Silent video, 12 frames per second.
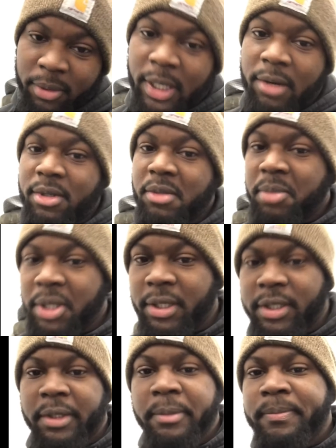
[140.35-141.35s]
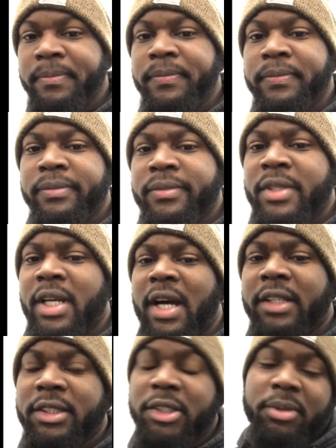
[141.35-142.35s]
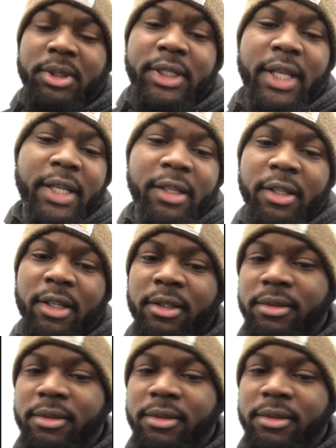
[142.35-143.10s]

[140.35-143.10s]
what I was building. I just would say,